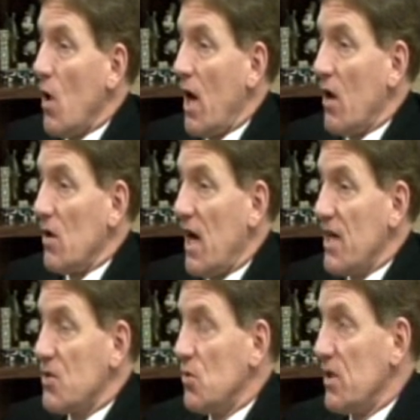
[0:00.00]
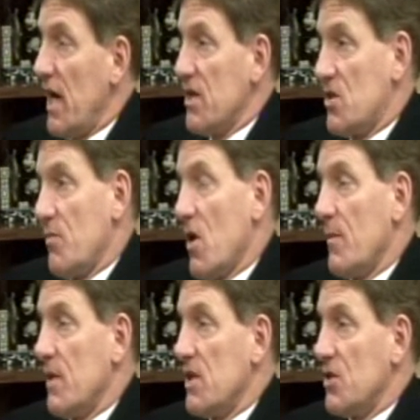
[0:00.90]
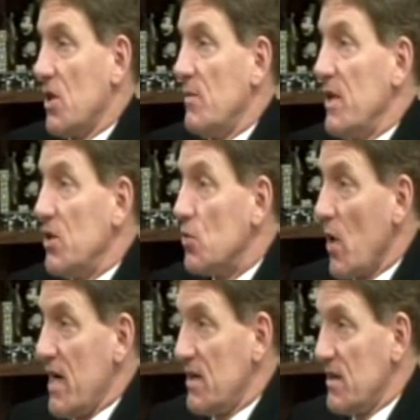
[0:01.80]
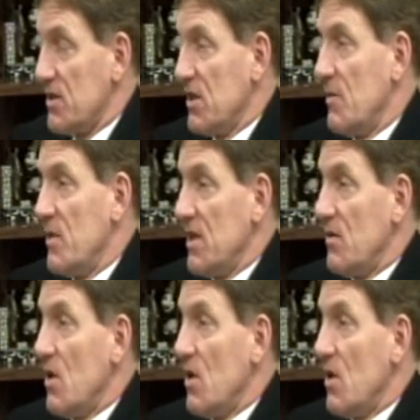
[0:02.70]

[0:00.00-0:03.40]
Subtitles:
Our high school guidance department is going to be great. It's going to be